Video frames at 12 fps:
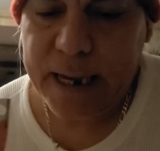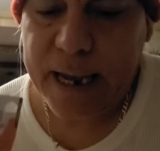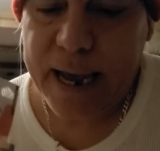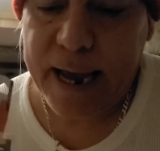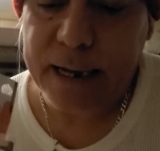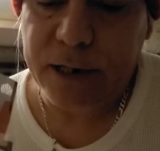
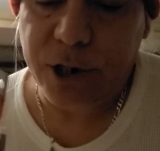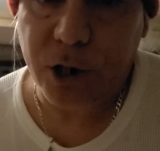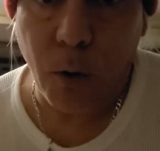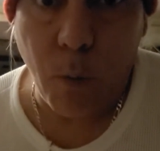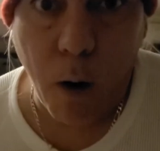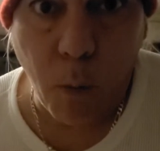And you
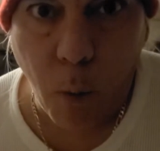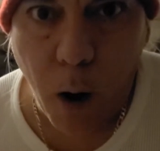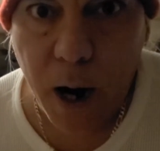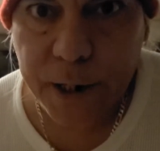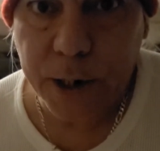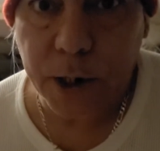don't want
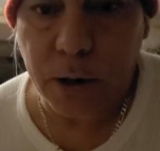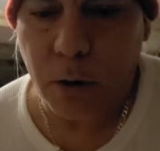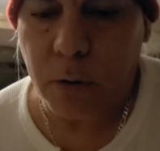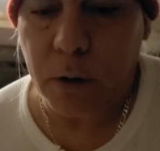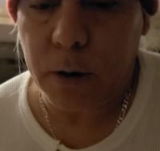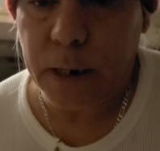water
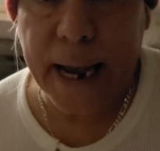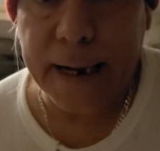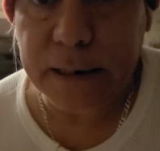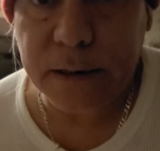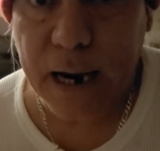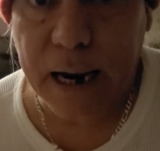or
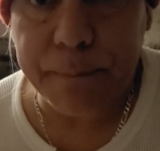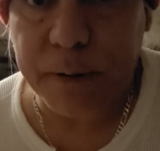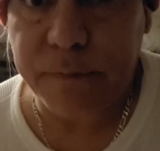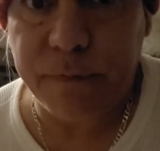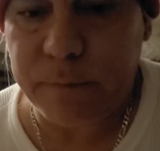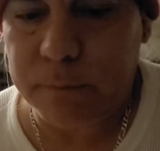any type
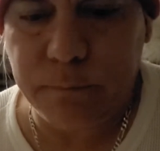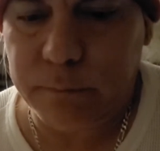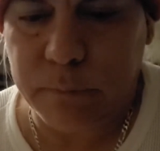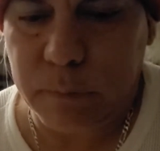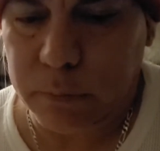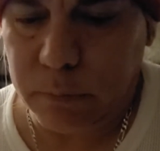of,
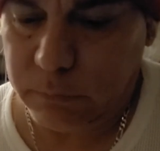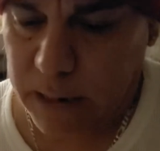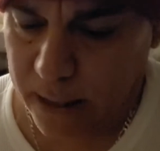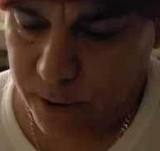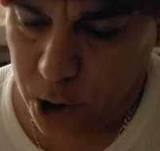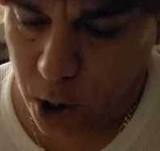I
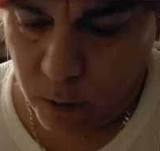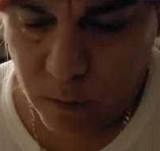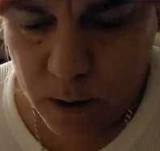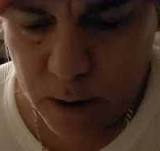don't know,